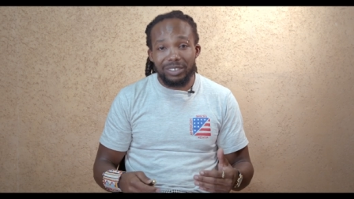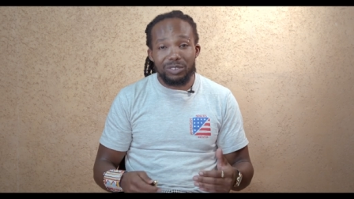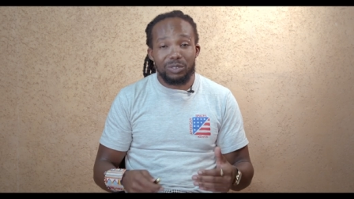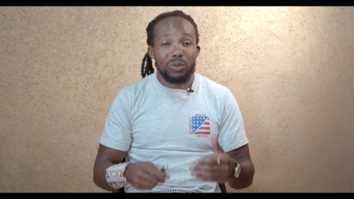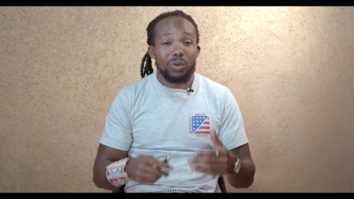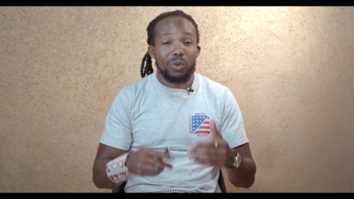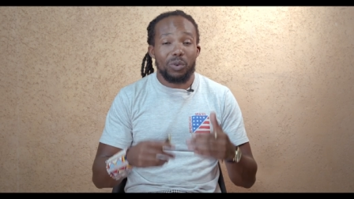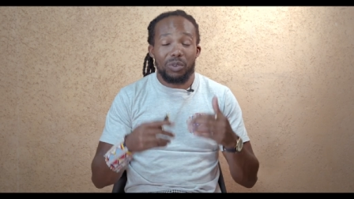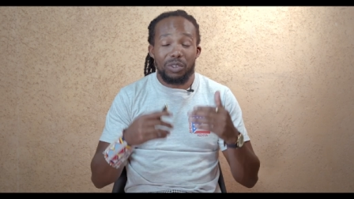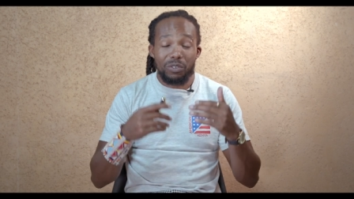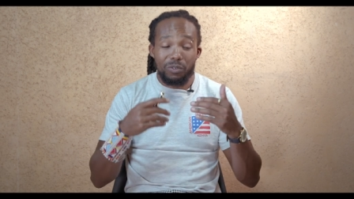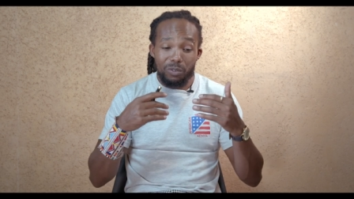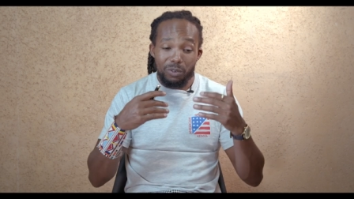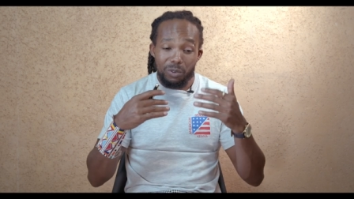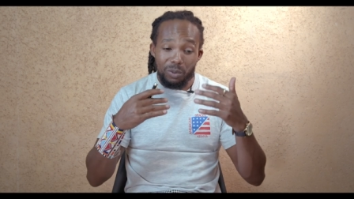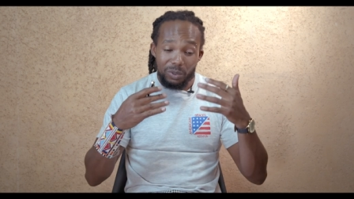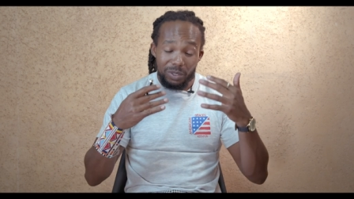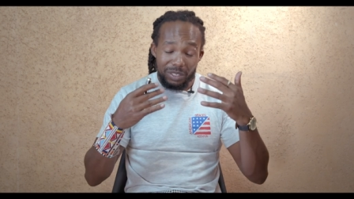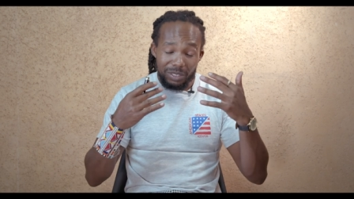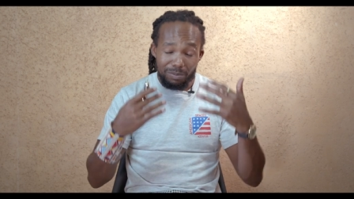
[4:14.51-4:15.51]
So if
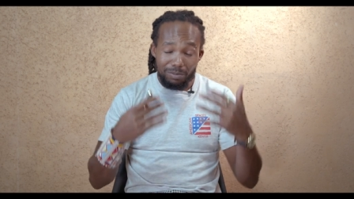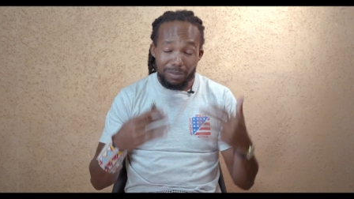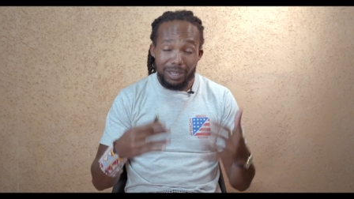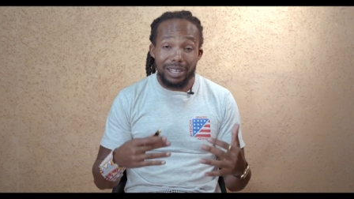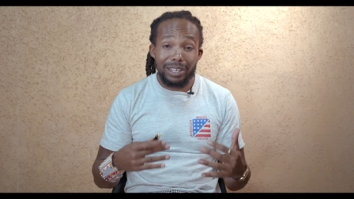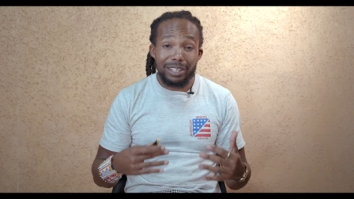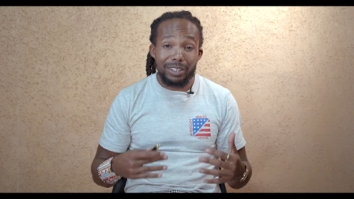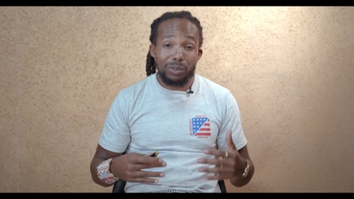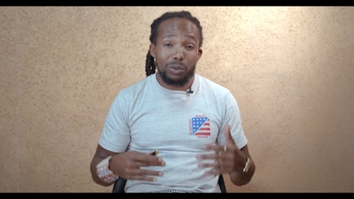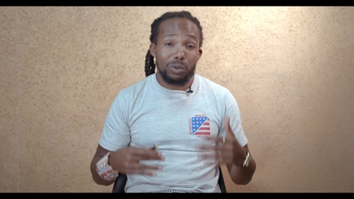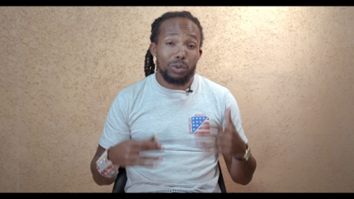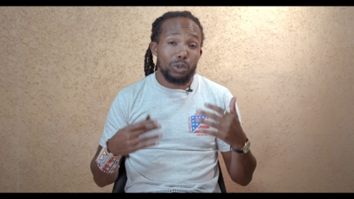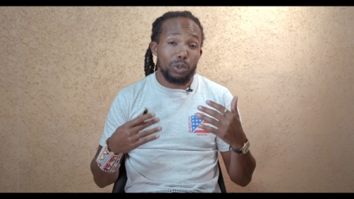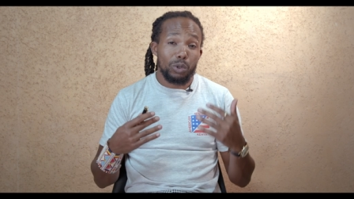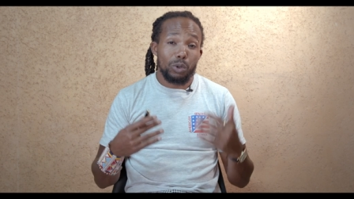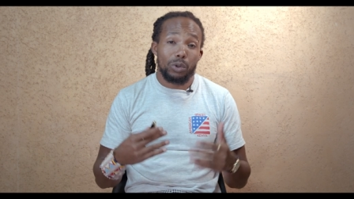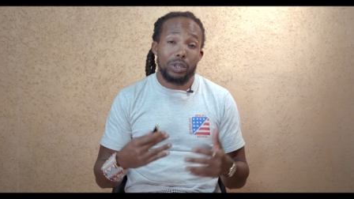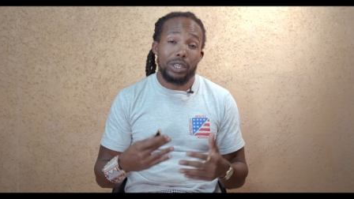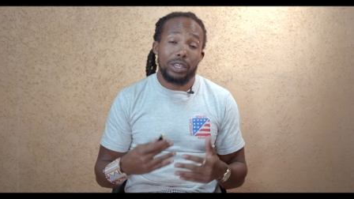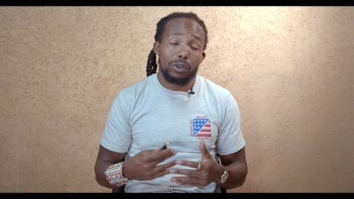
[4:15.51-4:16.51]
you're smelling good,
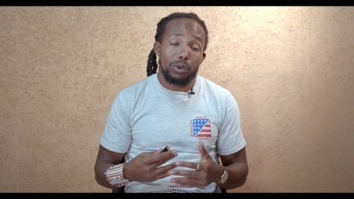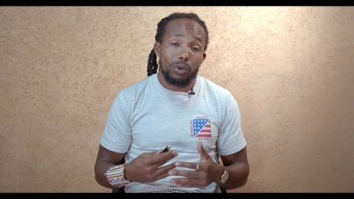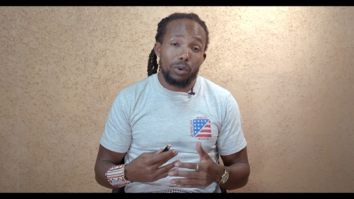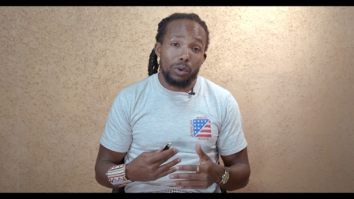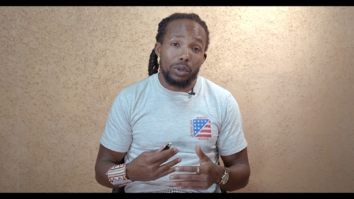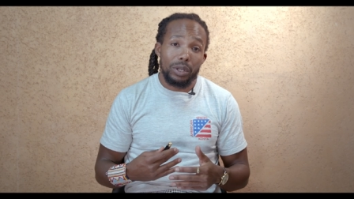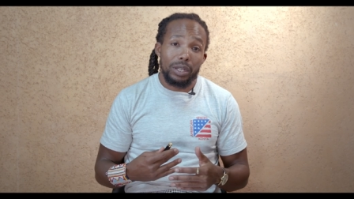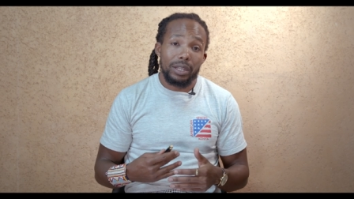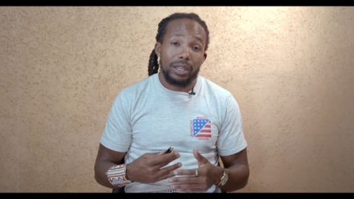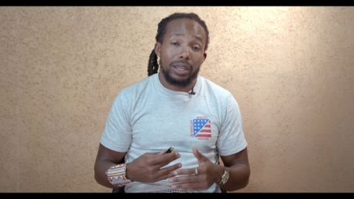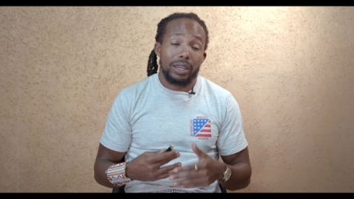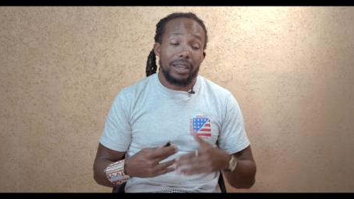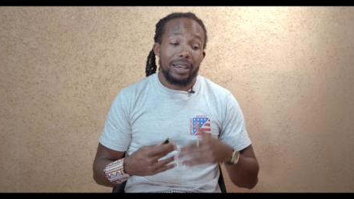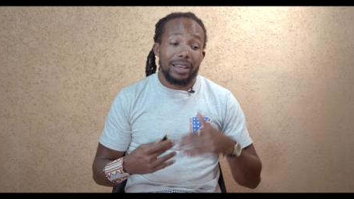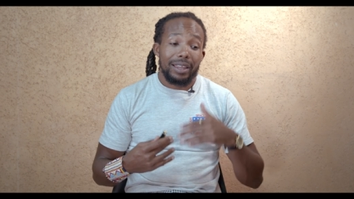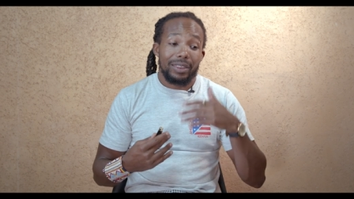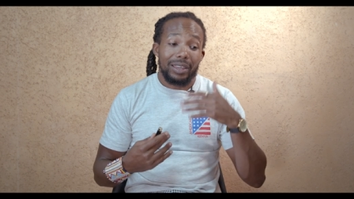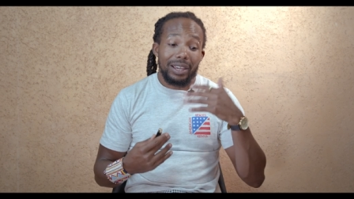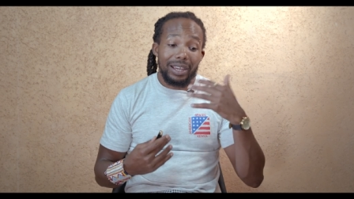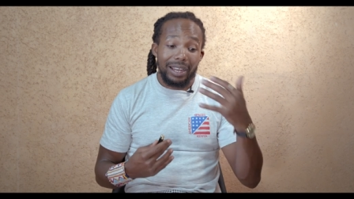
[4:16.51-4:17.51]
looking good,
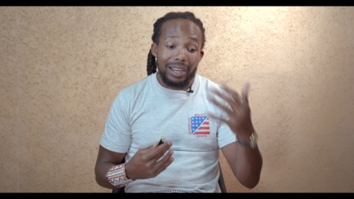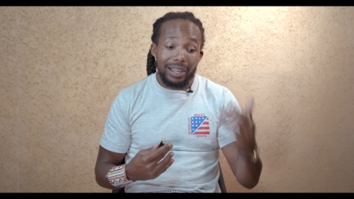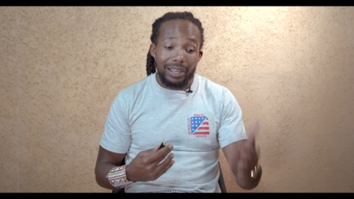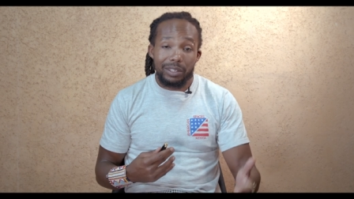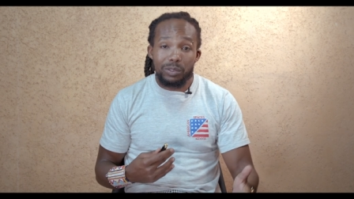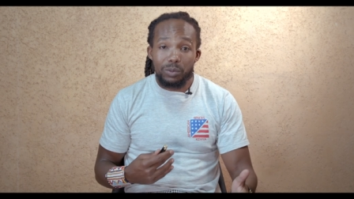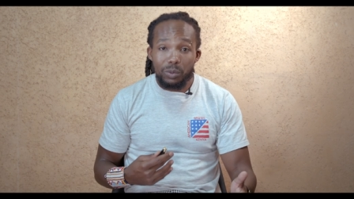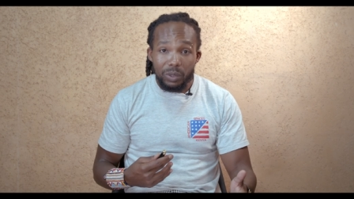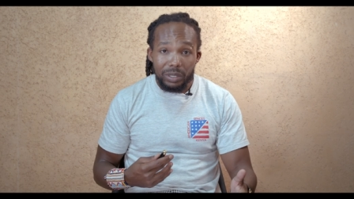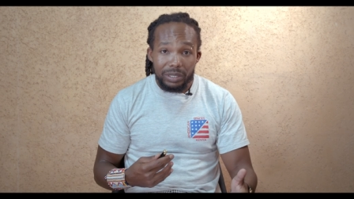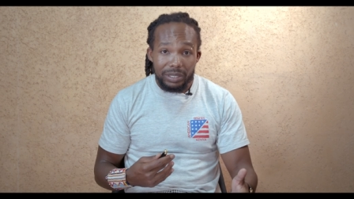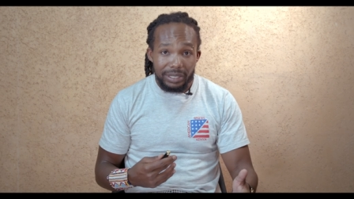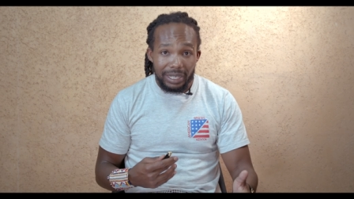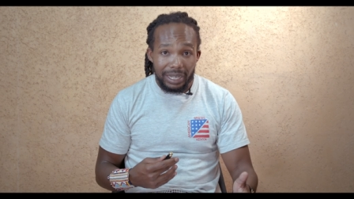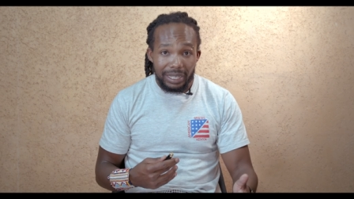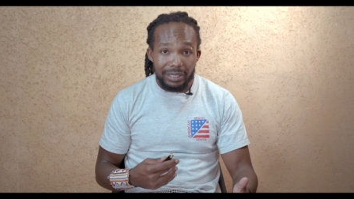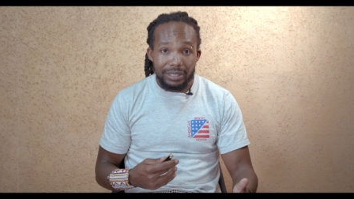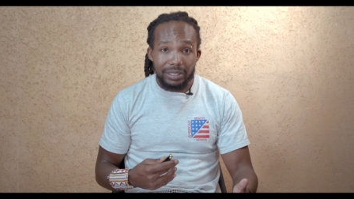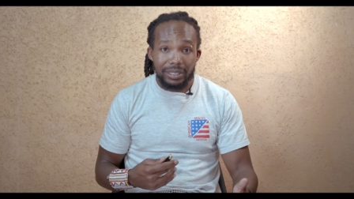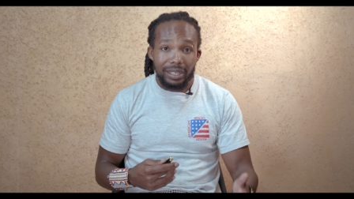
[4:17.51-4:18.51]
the client will
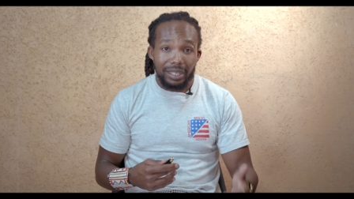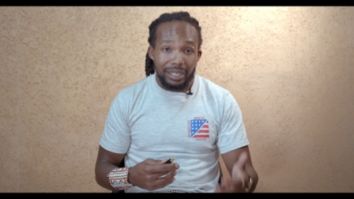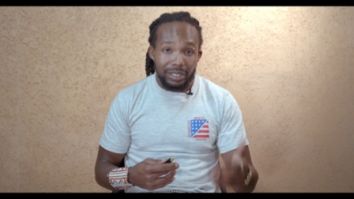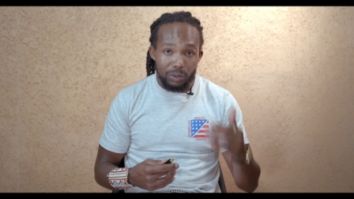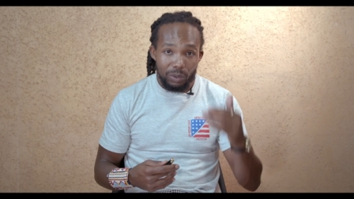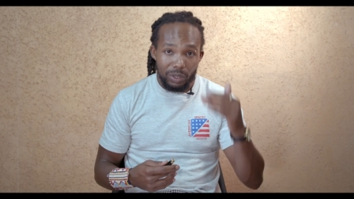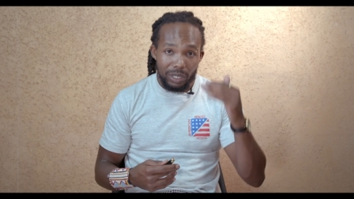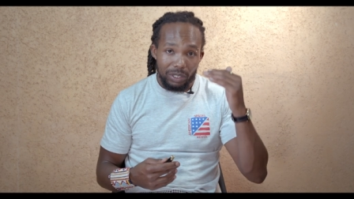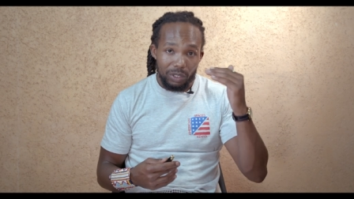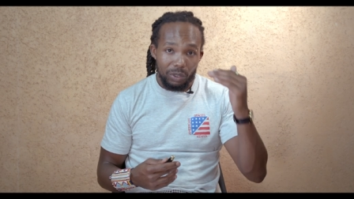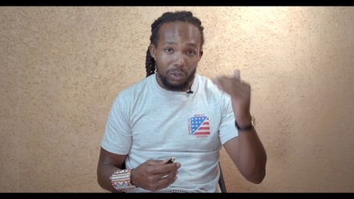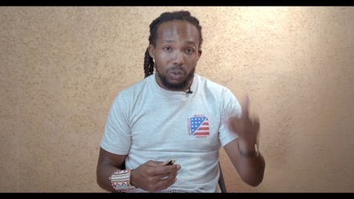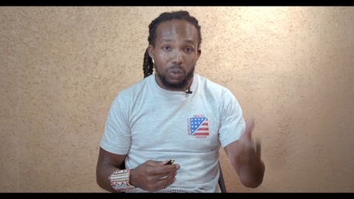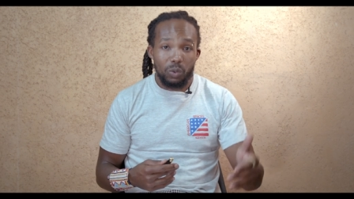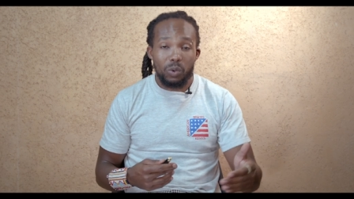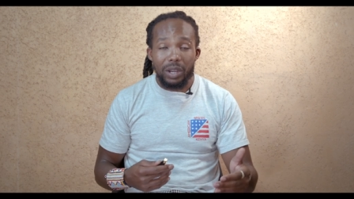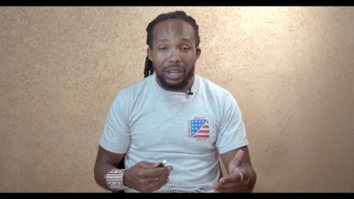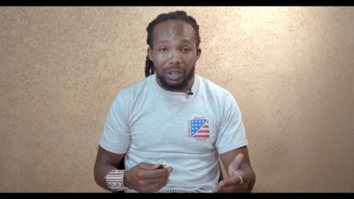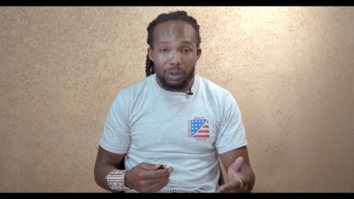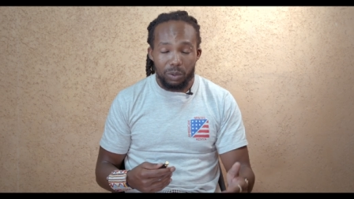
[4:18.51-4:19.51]
trust that you can
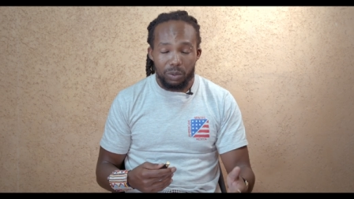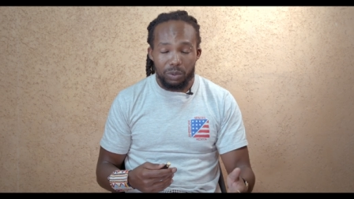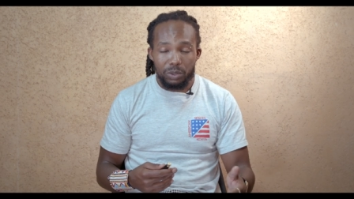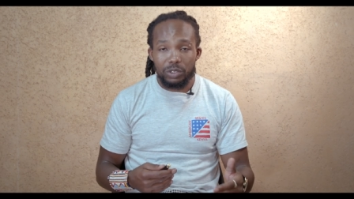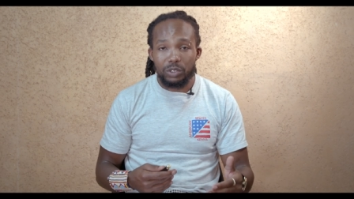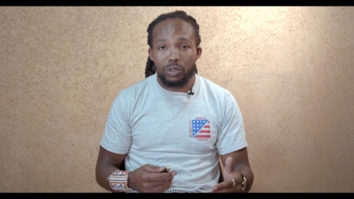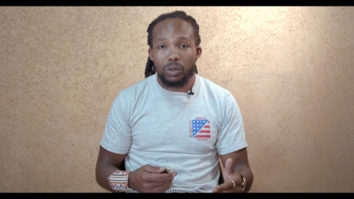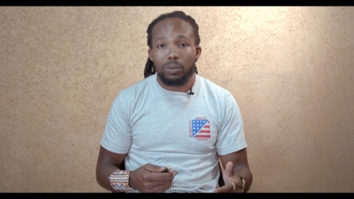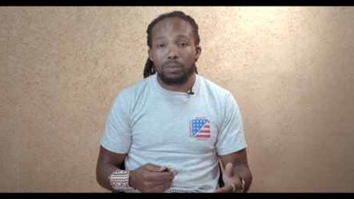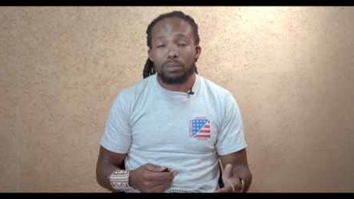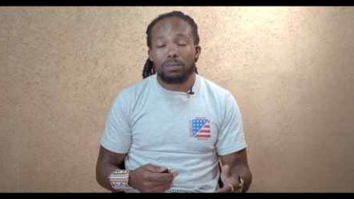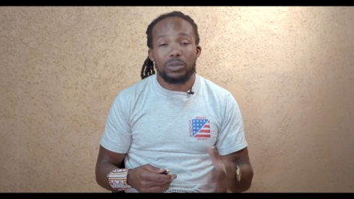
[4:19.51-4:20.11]
do a good job.